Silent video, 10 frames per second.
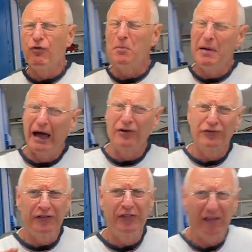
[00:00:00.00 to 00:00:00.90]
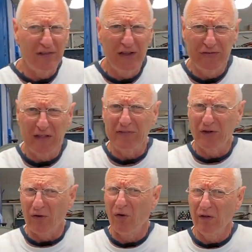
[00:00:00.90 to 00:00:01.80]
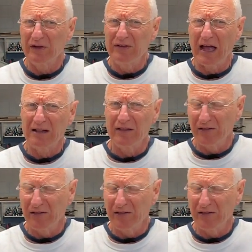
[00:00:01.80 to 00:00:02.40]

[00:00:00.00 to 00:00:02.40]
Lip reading: What matters is that they're all exactly